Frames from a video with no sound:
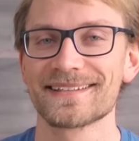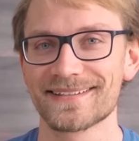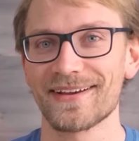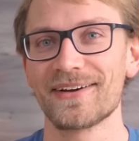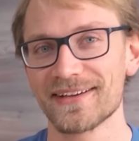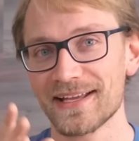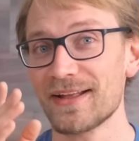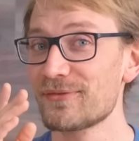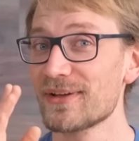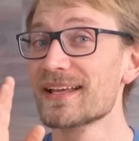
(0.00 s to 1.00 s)
so
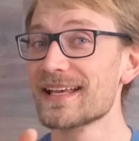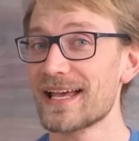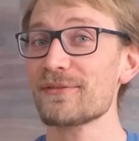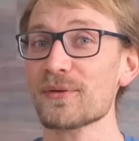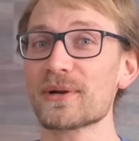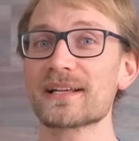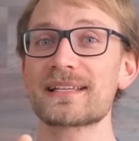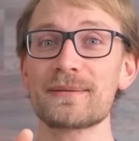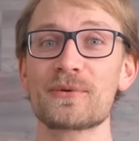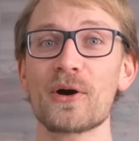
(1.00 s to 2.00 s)
if, if you want to
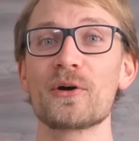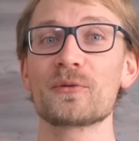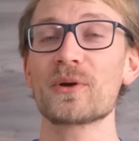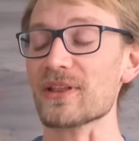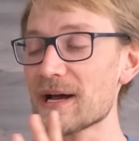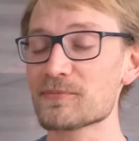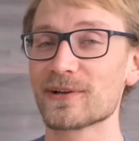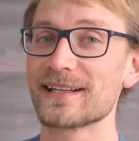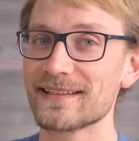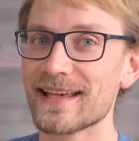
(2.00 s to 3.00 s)
keep going with
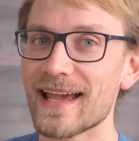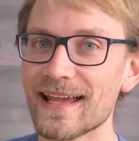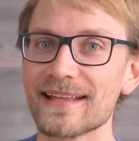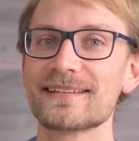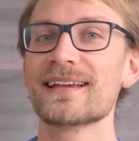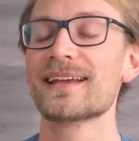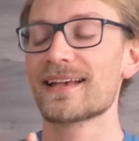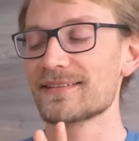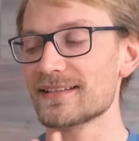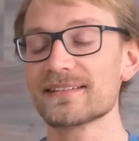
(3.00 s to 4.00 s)
upgrading the aids,
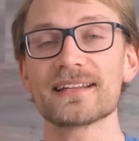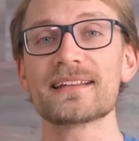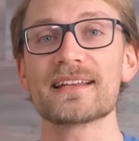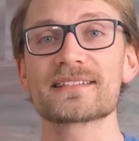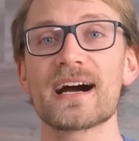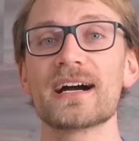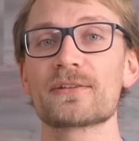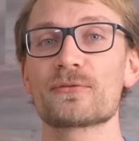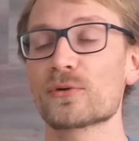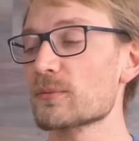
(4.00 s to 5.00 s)
the internet has
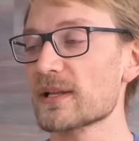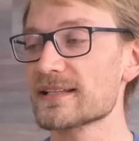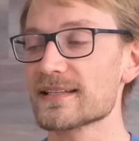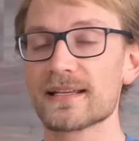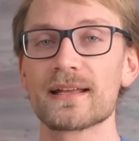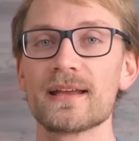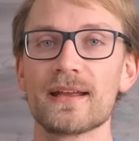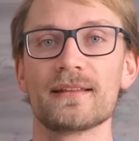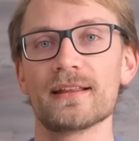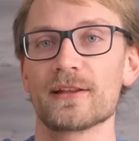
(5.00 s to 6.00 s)
guides for replacing
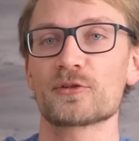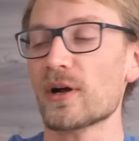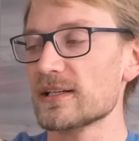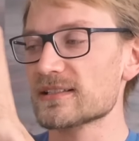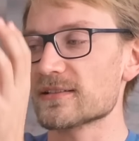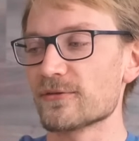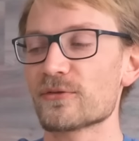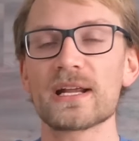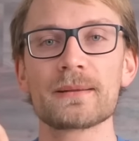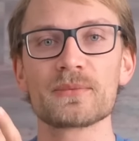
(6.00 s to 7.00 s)
the electronics, the
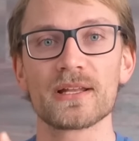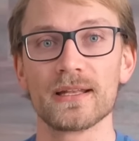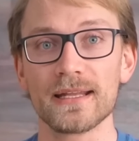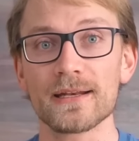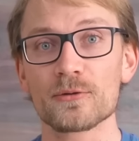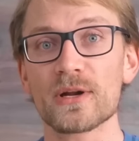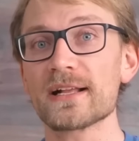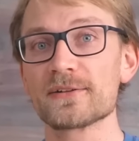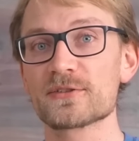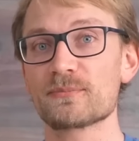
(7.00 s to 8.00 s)
frame, the linear
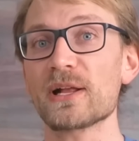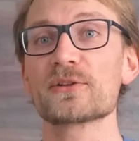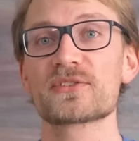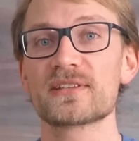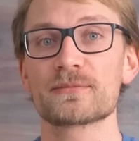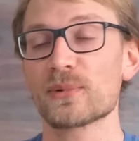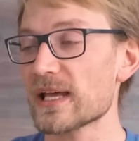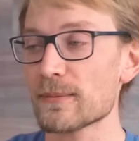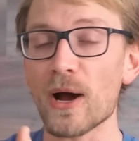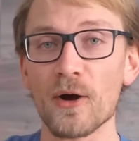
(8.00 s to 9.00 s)
rails, belts,
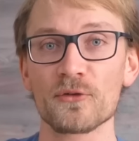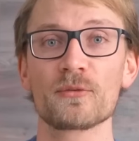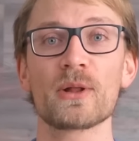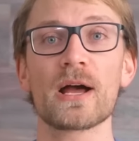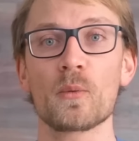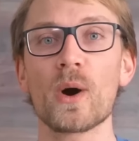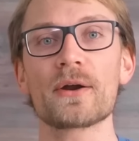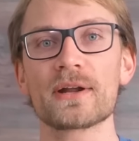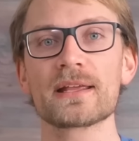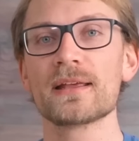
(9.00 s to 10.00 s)
display, power supply,
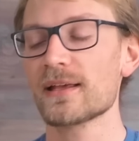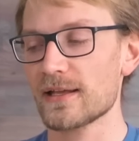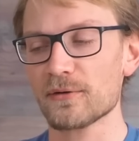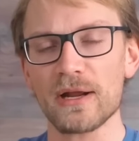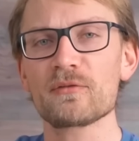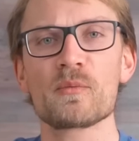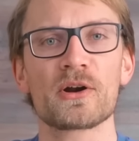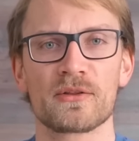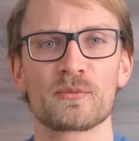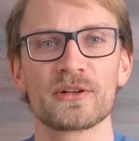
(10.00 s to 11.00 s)
wiring, you know, every
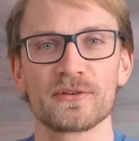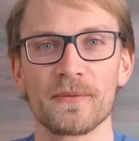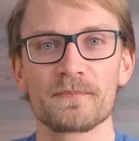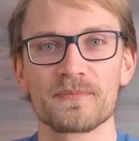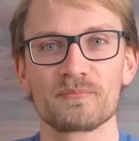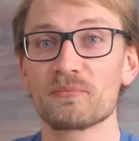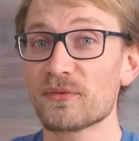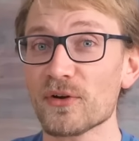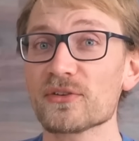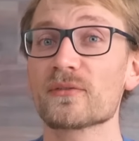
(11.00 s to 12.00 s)
part of the printer. But
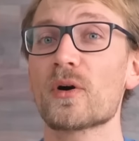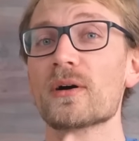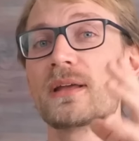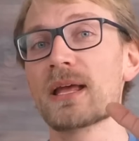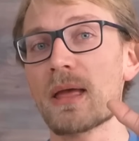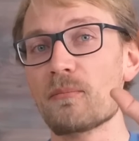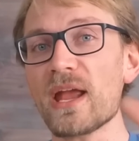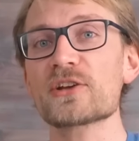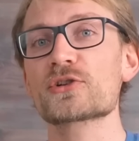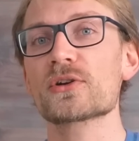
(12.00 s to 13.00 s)
first of all,
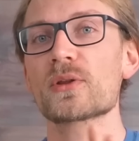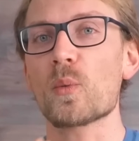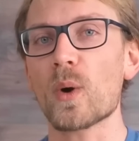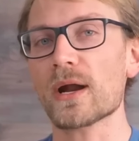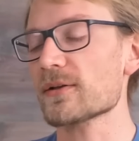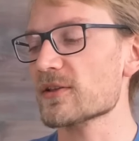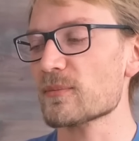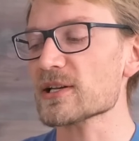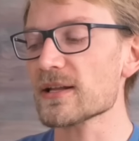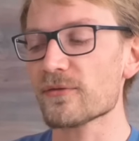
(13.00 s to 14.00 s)
make sure the wiring,
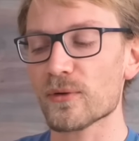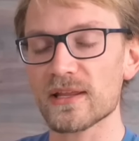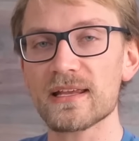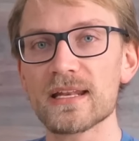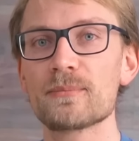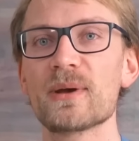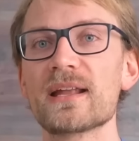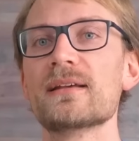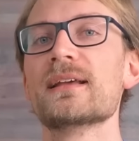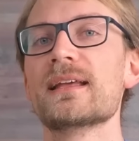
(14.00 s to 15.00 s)
especially for the heated
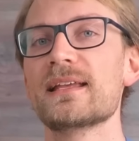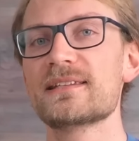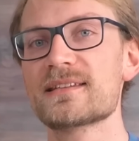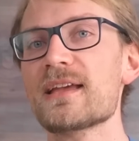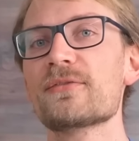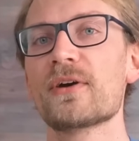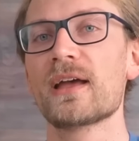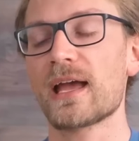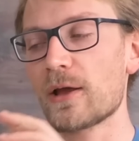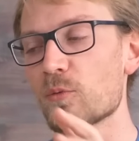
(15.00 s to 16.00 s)
bed, is safe
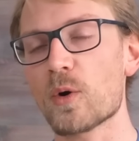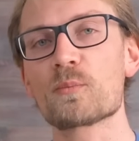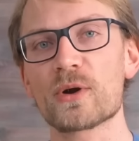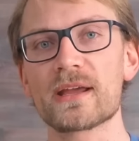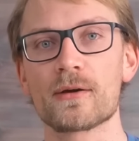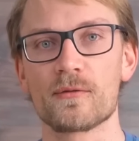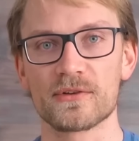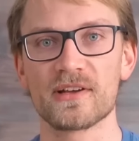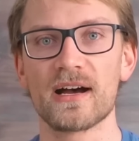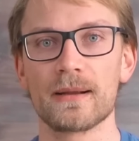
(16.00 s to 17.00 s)
and won't break over
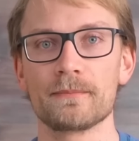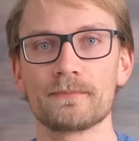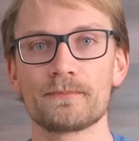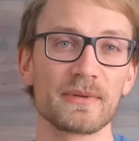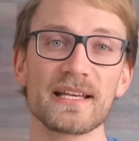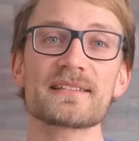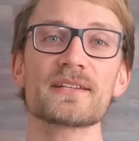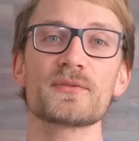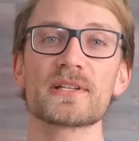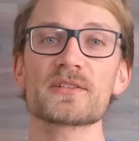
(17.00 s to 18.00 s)
time. But that's
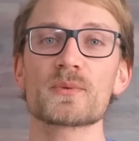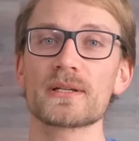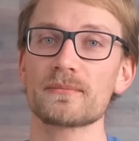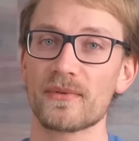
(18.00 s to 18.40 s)
it for this one.